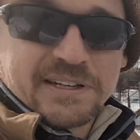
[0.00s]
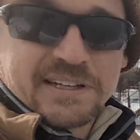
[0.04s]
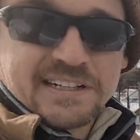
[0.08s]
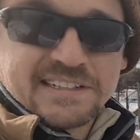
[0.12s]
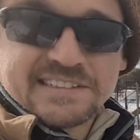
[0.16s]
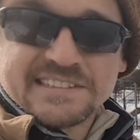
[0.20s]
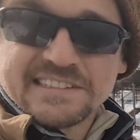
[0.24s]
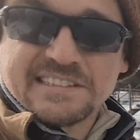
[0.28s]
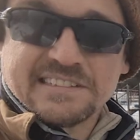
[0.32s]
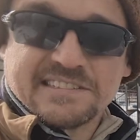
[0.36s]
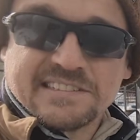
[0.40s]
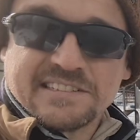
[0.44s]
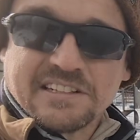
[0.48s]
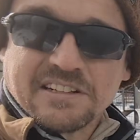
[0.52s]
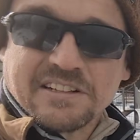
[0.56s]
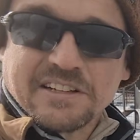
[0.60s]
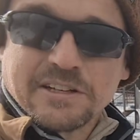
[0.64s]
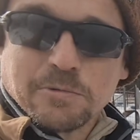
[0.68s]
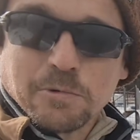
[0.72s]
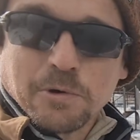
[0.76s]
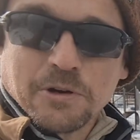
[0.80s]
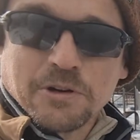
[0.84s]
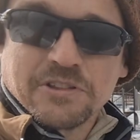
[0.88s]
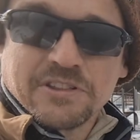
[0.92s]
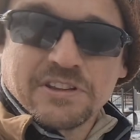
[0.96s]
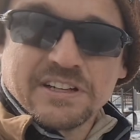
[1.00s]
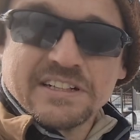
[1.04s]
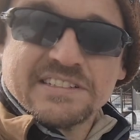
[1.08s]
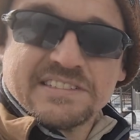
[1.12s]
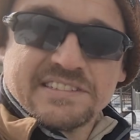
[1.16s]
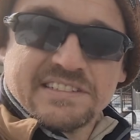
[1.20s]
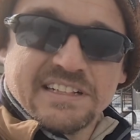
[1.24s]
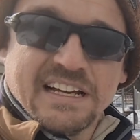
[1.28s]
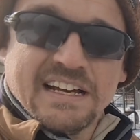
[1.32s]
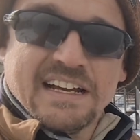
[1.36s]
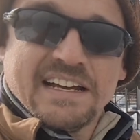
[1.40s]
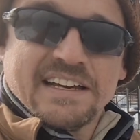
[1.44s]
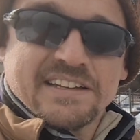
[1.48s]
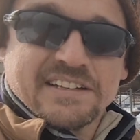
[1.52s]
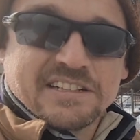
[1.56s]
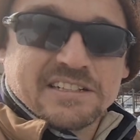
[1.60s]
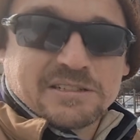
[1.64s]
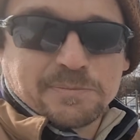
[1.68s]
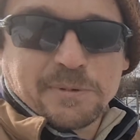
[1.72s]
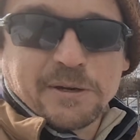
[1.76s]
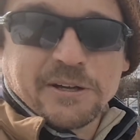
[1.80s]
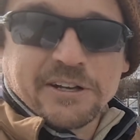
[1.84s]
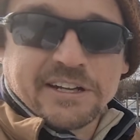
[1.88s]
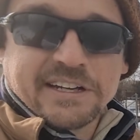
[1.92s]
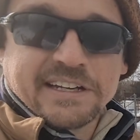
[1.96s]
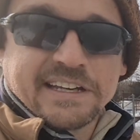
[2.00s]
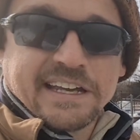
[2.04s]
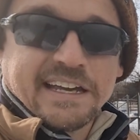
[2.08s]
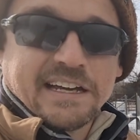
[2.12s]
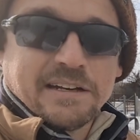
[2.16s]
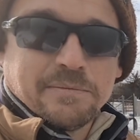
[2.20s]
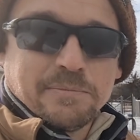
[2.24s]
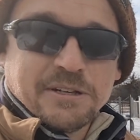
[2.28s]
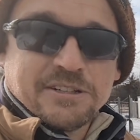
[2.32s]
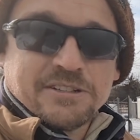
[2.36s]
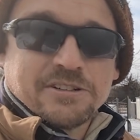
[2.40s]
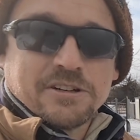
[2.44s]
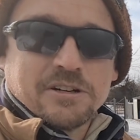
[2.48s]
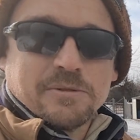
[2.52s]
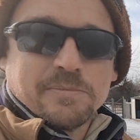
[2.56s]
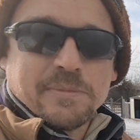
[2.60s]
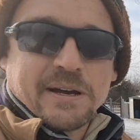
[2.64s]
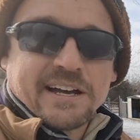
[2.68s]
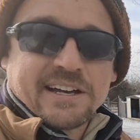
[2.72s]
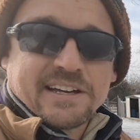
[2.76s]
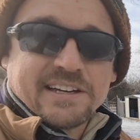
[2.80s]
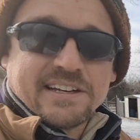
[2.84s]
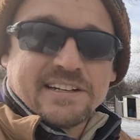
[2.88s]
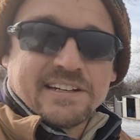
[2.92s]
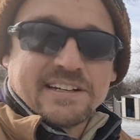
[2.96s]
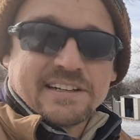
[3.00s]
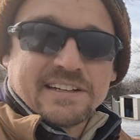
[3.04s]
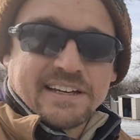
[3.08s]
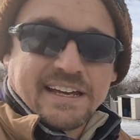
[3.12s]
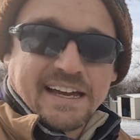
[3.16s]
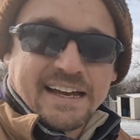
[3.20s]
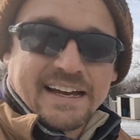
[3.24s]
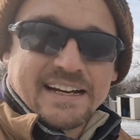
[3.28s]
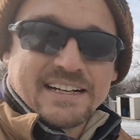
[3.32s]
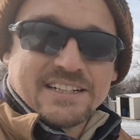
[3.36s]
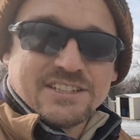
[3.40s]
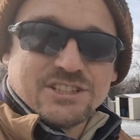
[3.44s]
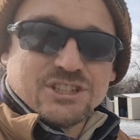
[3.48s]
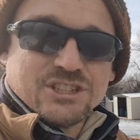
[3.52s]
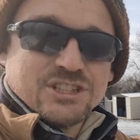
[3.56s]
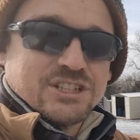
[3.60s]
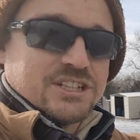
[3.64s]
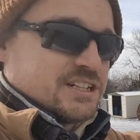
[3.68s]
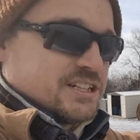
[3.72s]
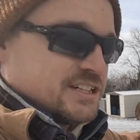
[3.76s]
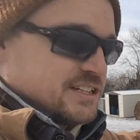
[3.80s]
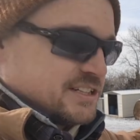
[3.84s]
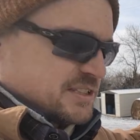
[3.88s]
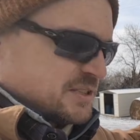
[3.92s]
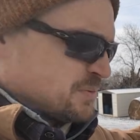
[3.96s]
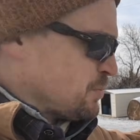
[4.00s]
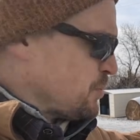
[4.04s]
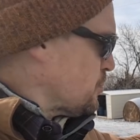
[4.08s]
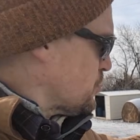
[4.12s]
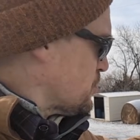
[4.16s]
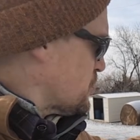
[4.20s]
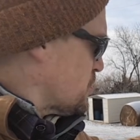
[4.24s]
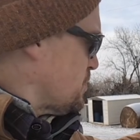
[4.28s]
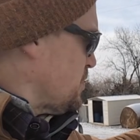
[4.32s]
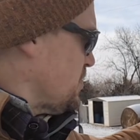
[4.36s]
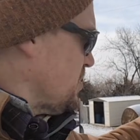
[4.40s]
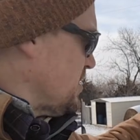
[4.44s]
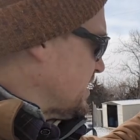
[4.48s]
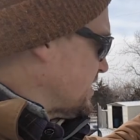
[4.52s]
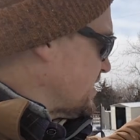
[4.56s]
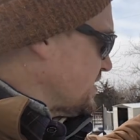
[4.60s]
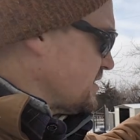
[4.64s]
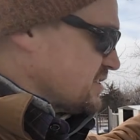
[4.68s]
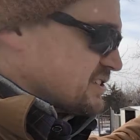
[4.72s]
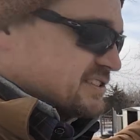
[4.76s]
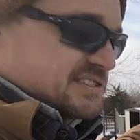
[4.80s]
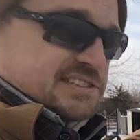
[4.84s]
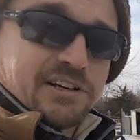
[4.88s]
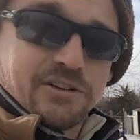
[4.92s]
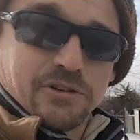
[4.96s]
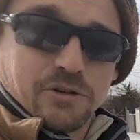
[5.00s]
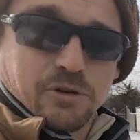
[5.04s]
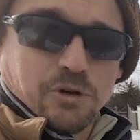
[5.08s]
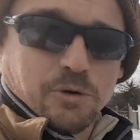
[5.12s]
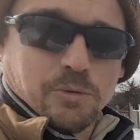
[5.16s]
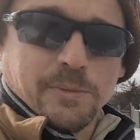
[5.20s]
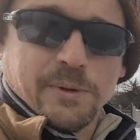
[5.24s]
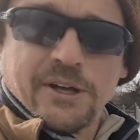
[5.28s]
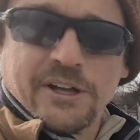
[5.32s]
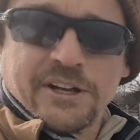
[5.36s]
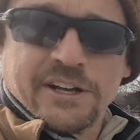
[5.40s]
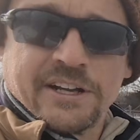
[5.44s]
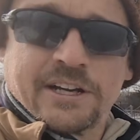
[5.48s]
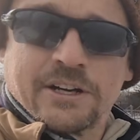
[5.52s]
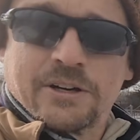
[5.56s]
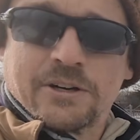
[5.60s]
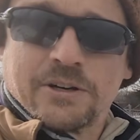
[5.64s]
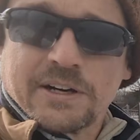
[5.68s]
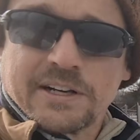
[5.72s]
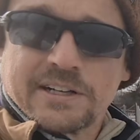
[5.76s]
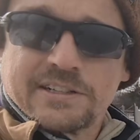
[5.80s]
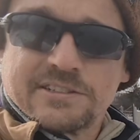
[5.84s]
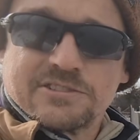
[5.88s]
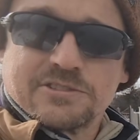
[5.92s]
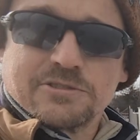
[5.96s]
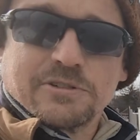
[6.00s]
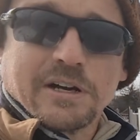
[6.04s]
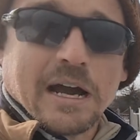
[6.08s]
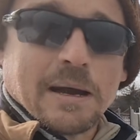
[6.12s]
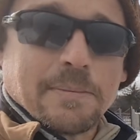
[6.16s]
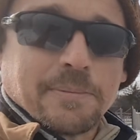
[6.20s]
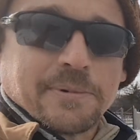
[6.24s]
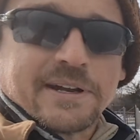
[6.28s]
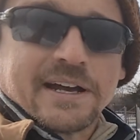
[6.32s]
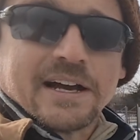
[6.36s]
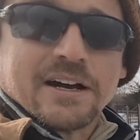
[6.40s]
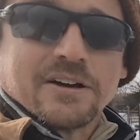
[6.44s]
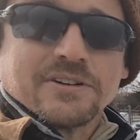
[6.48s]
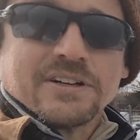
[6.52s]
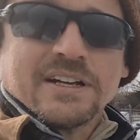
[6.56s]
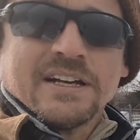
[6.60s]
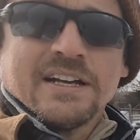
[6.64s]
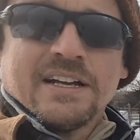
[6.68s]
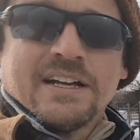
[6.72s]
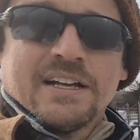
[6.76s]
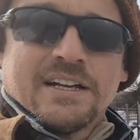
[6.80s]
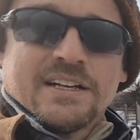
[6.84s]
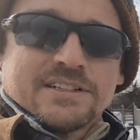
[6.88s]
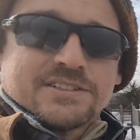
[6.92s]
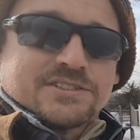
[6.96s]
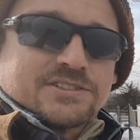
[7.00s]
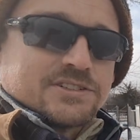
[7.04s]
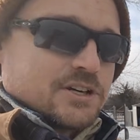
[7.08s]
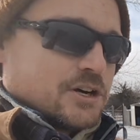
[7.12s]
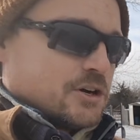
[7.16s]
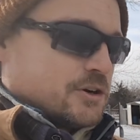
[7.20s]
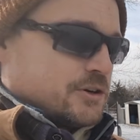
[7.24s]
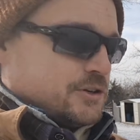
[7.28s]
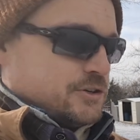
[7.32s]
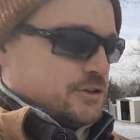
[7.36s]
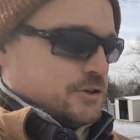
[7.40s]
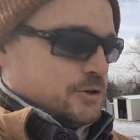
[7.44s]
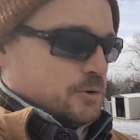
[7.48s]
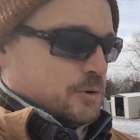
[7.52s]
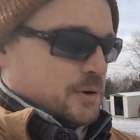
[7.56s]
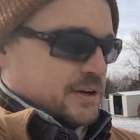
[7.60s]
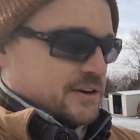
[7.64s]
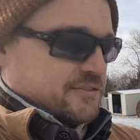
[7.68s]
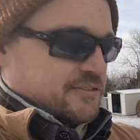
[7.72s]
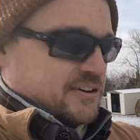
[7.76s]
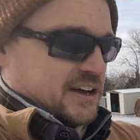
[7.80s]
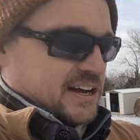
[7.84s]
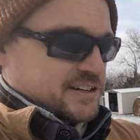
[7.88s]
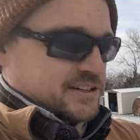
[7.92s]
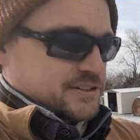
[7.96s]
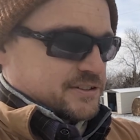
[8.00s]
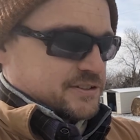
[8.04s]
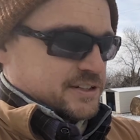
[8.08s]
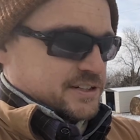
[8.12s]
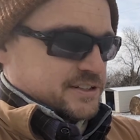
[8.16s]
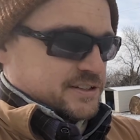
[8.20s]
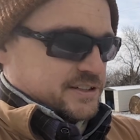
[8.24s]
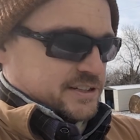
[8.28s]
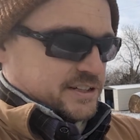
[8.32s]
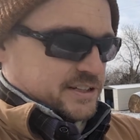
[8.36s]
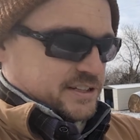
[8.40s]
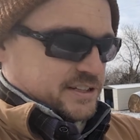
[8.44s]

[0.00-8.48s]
and then it's instantly worthless. This building can be turned back into cash. It's portable. I could just sell the whole building or I could scrap it out. So you do want to factor in